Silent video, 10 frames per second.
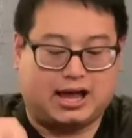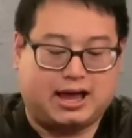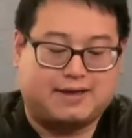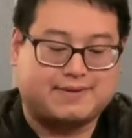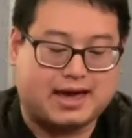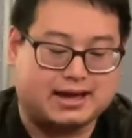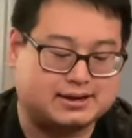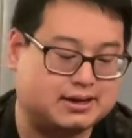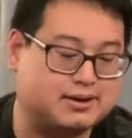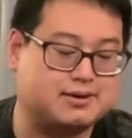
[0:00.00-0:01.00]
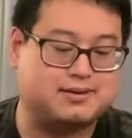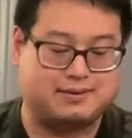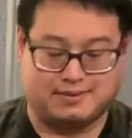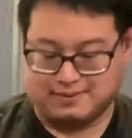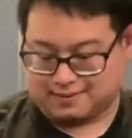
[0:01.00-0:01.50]
And then
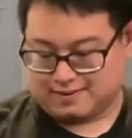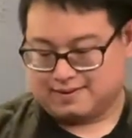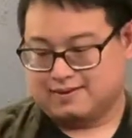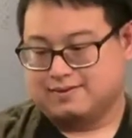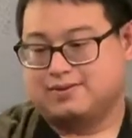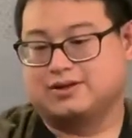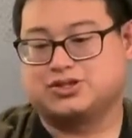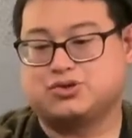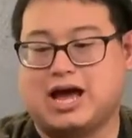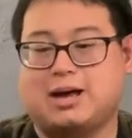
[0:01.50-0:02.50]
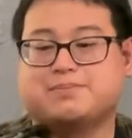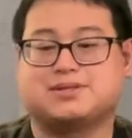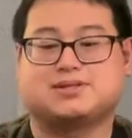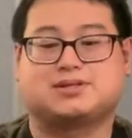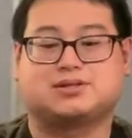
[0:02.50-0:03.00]
the
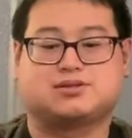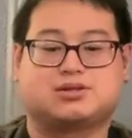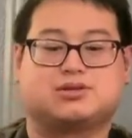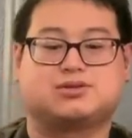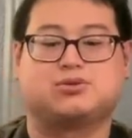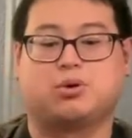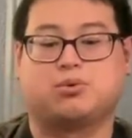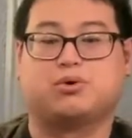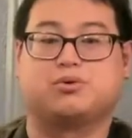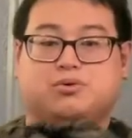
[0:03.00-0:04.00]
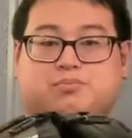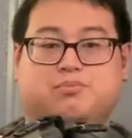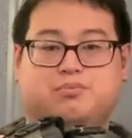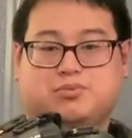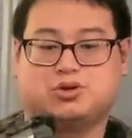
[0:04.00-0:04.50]
straps, just normal
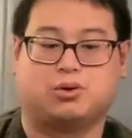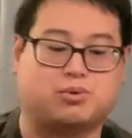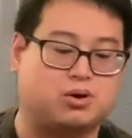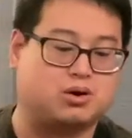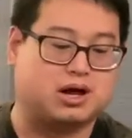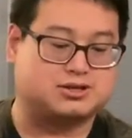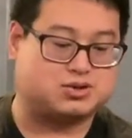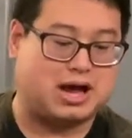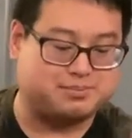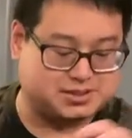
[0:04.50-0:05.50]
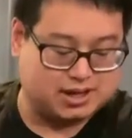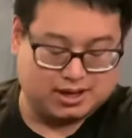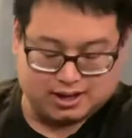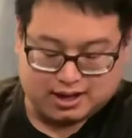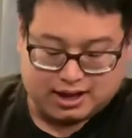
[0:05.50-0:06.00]
straps.
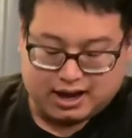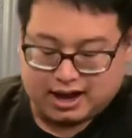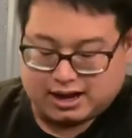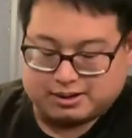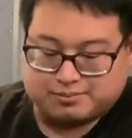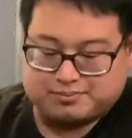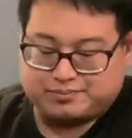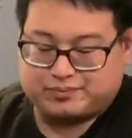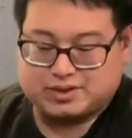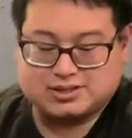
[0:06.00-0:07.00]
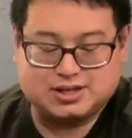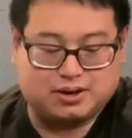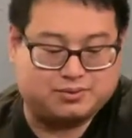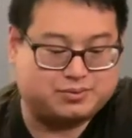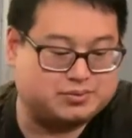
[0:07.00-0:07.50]

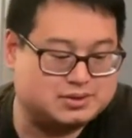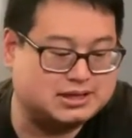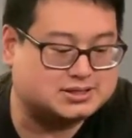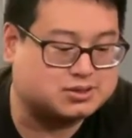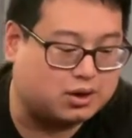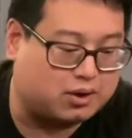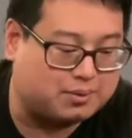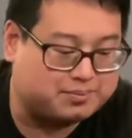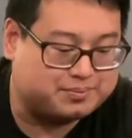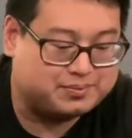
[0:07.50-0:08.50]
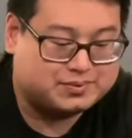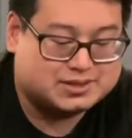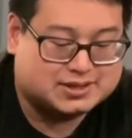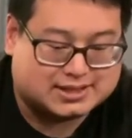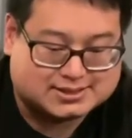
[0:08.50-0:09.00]
So let's go up
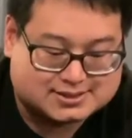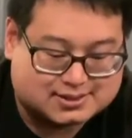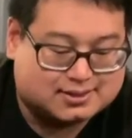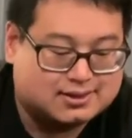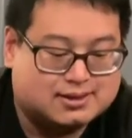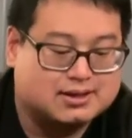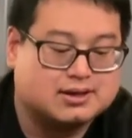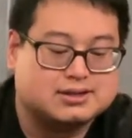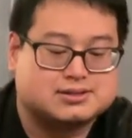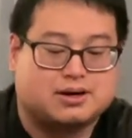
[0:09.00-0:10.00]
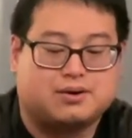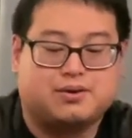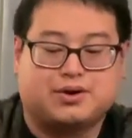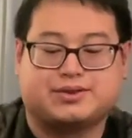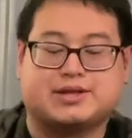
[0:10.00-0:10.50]
to this. So
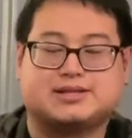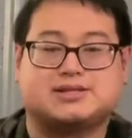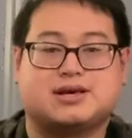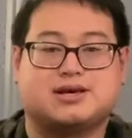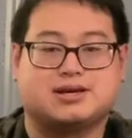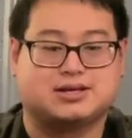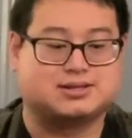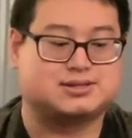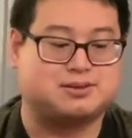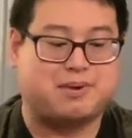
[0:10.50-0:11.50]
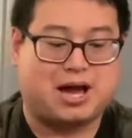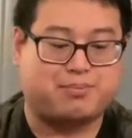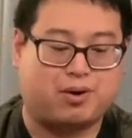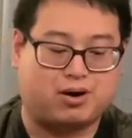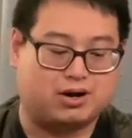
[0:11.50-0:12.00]
this is the back
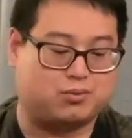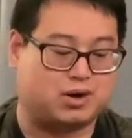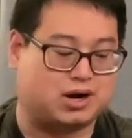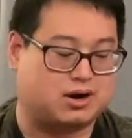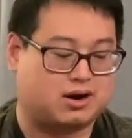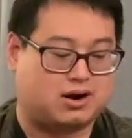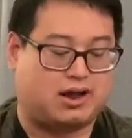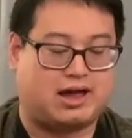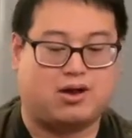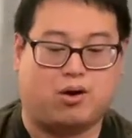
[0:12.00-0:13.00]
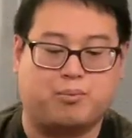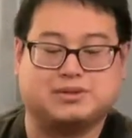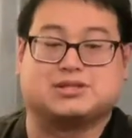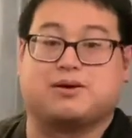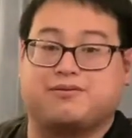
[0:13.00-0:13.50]
part where it
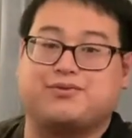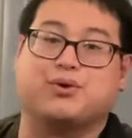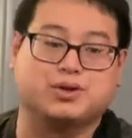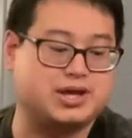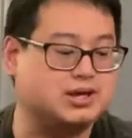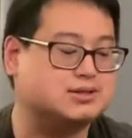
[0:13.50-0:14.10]
opens up fully.